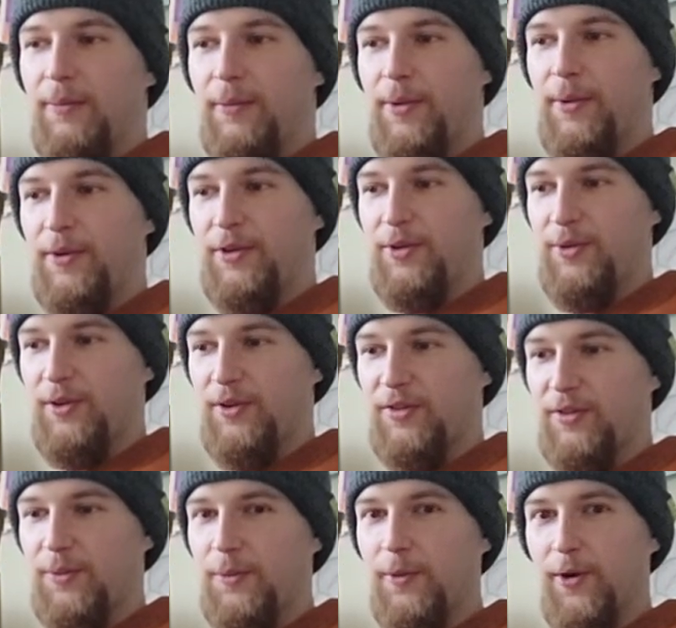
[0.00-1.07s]
we were doing
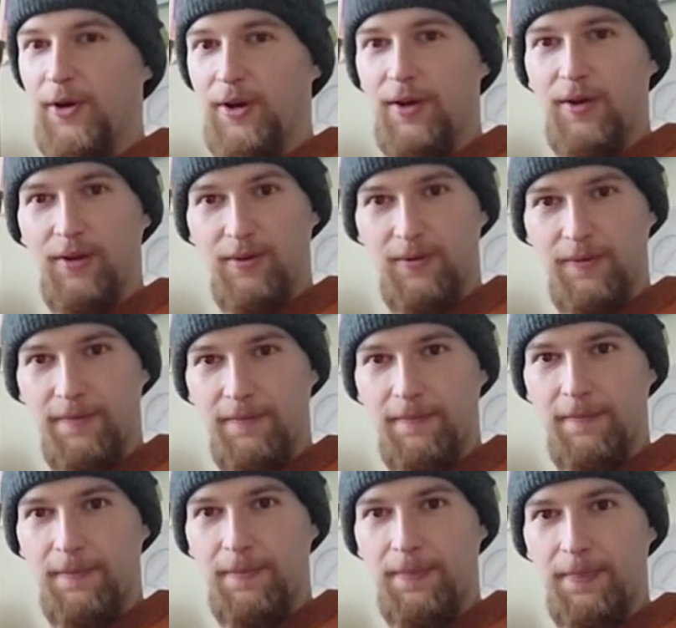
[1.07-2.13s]
some work
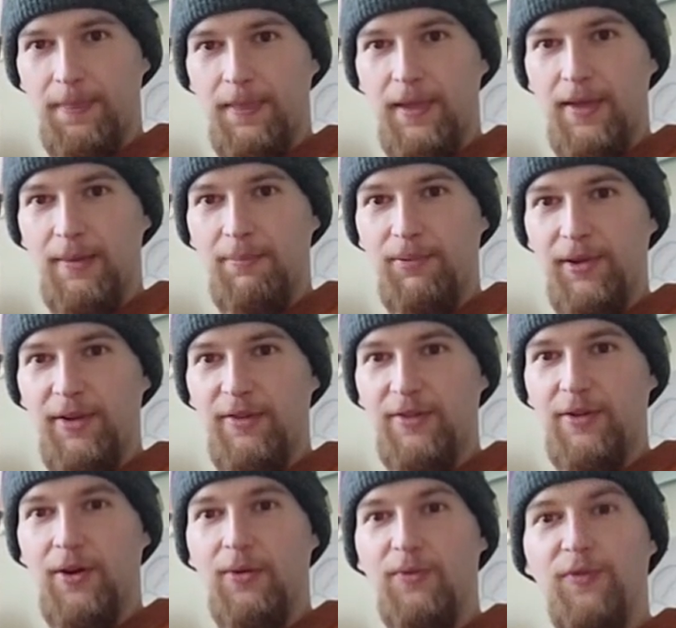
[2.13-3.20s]
at a place
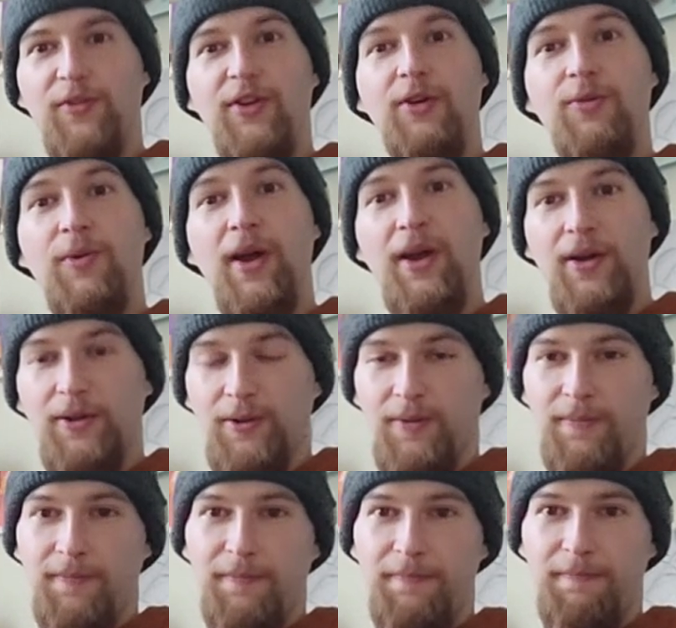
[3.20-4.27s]
called Via
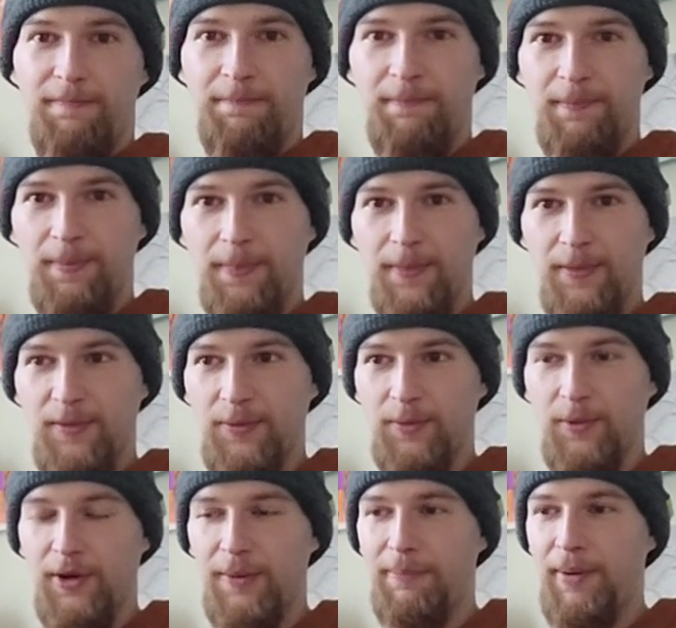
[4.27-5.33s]
Rail. It's in
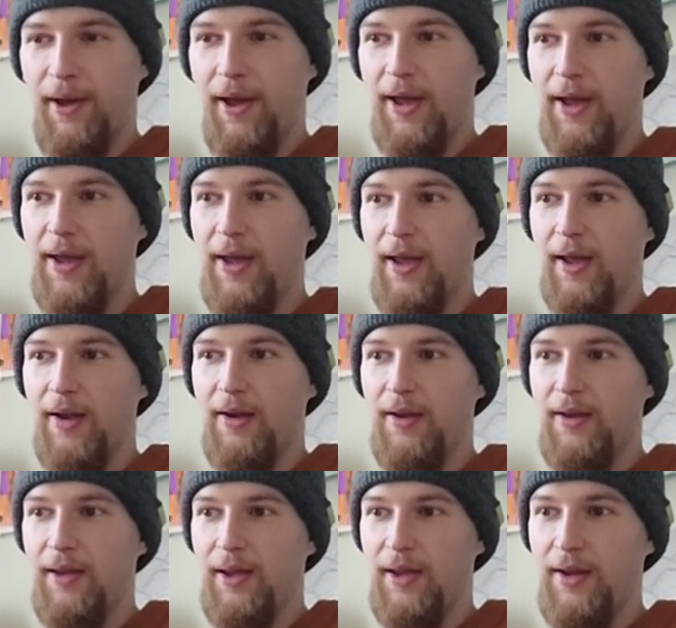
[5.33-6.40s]
Winnipeg, and
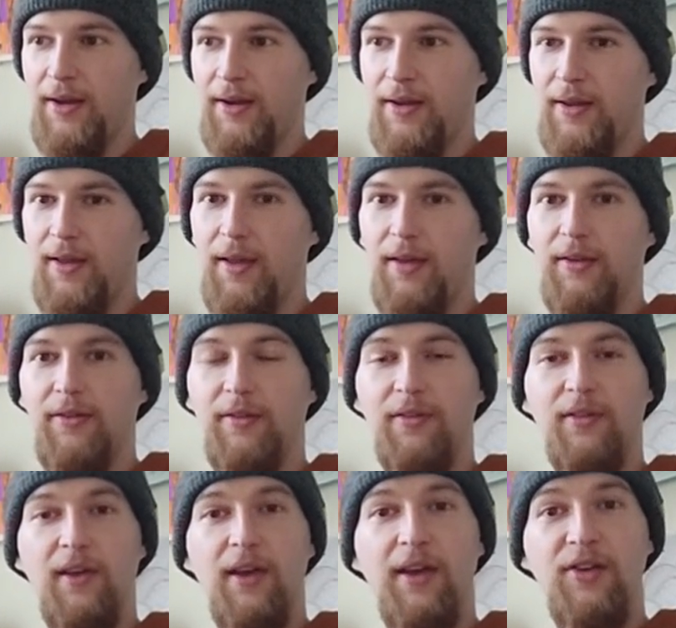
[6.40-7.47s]
it
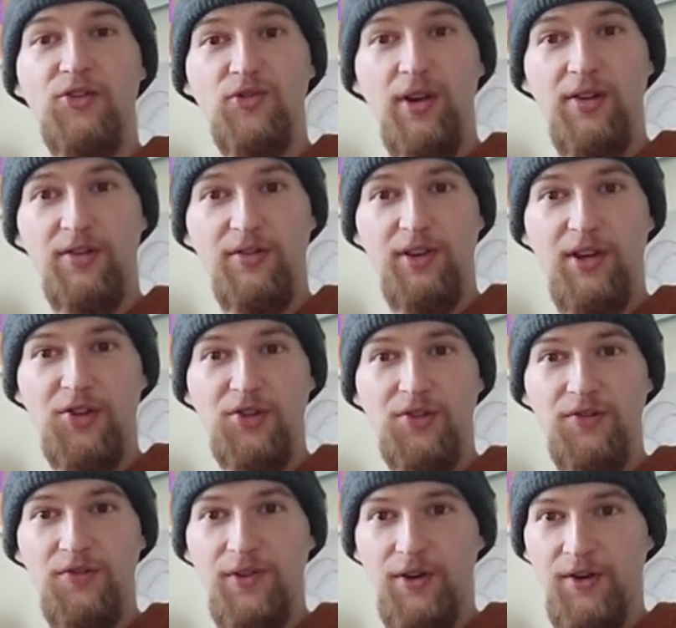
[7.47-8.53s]
is a train
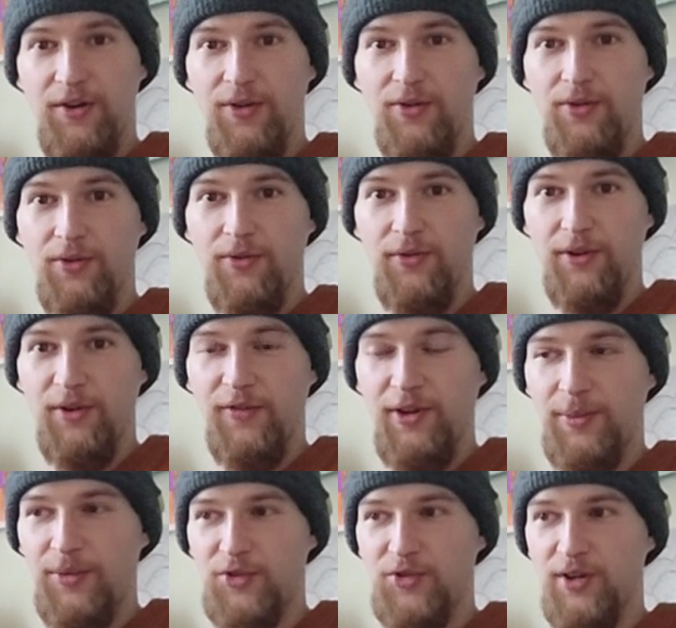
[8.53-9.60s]
station, very old, very
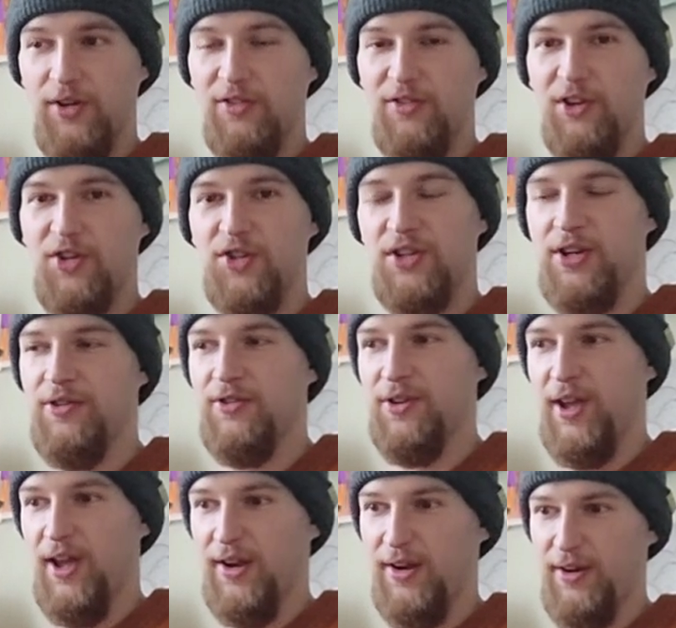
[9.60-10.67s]
famous train station here in
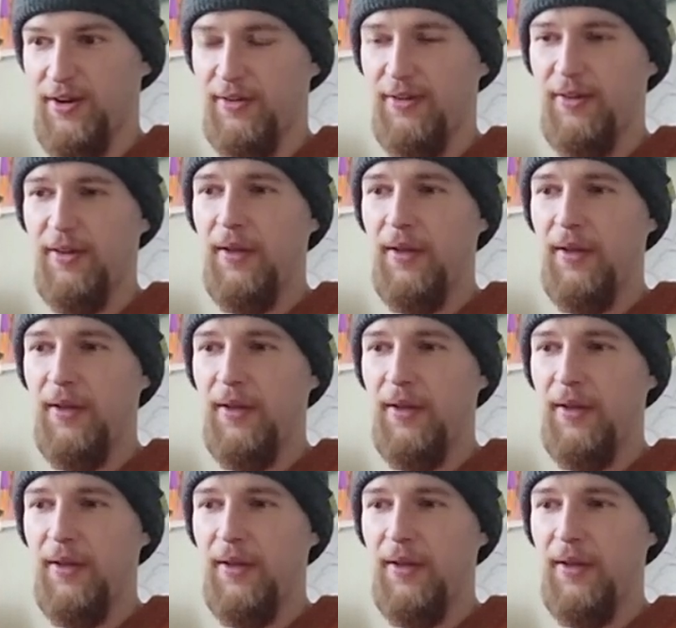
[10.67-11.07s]
Canada.